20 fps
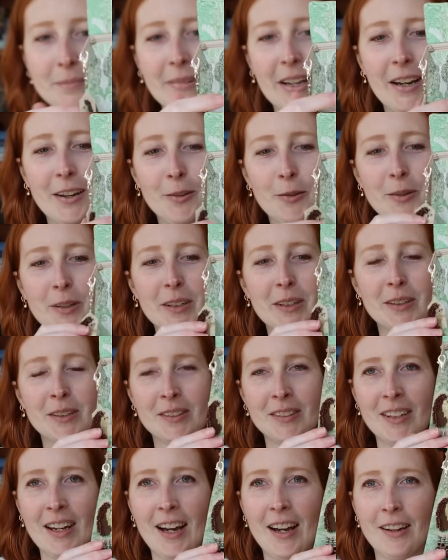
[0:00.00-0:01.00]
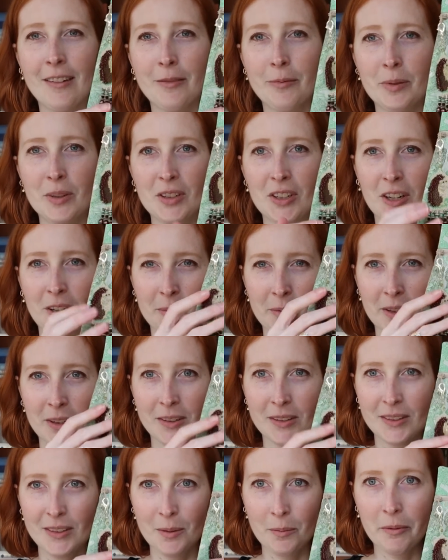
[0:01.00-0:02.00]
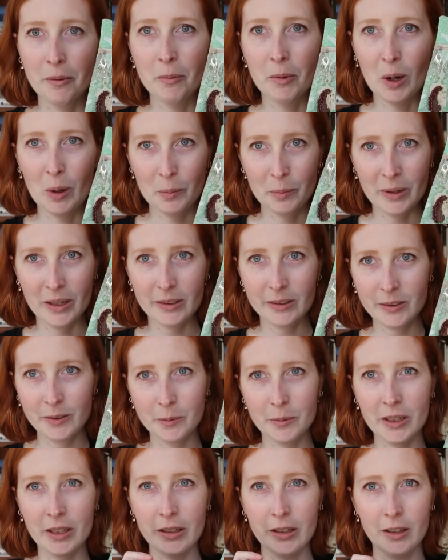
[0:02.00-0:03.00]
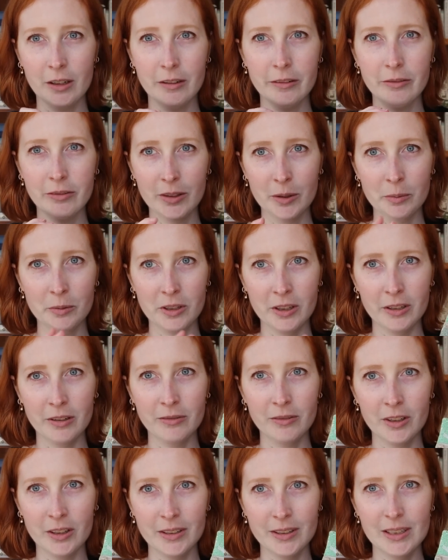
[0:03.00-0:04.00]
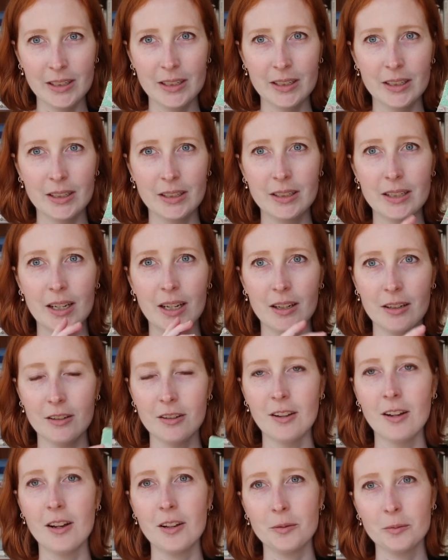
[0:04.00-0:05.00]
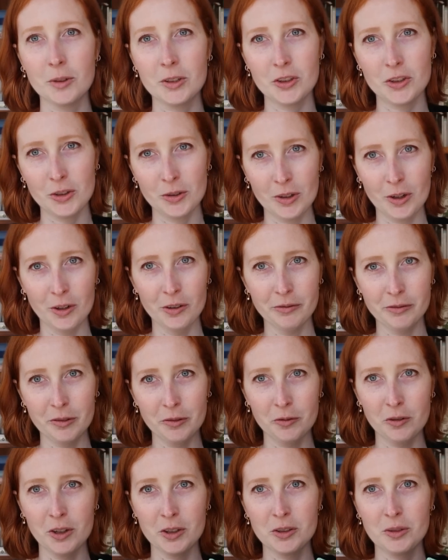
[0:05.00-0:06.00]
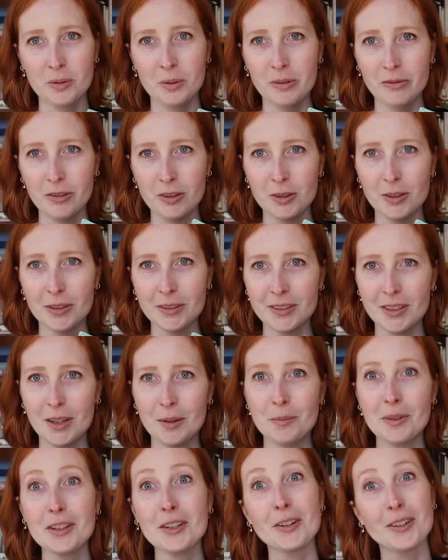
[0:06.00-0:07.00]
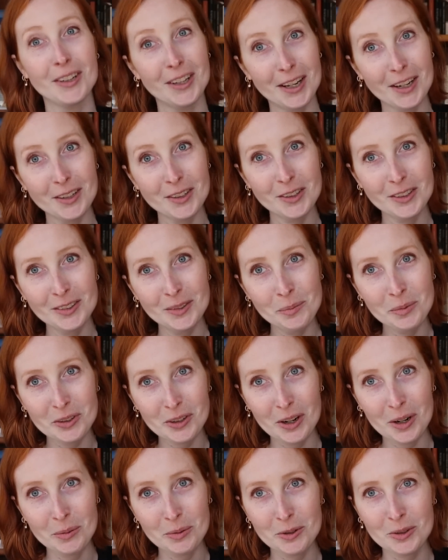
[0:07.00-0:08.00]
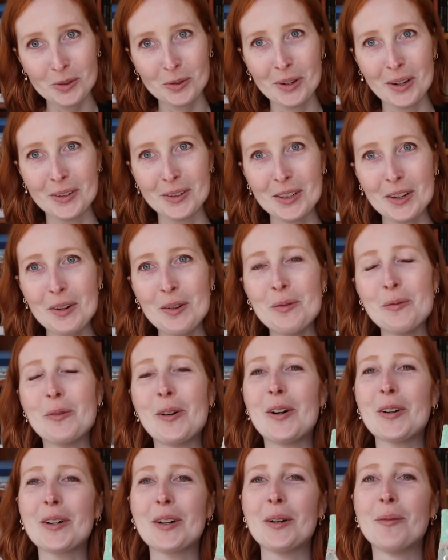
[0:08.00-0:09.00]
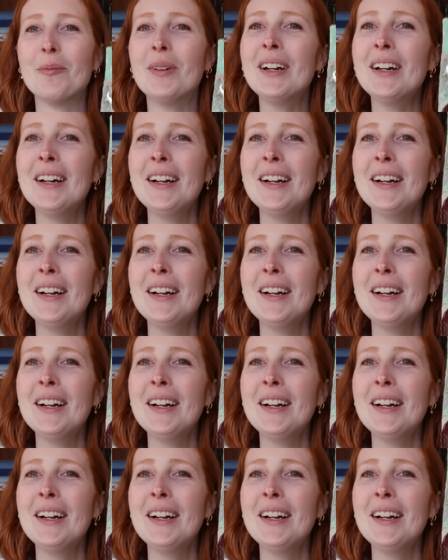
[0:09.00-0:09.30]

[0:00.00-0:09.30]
I always have pajamas that my mom makes me of Liberty of London Tanalon, which you know if you've watched me for a long time, but there are a lot of new subscribers around here. Welcome.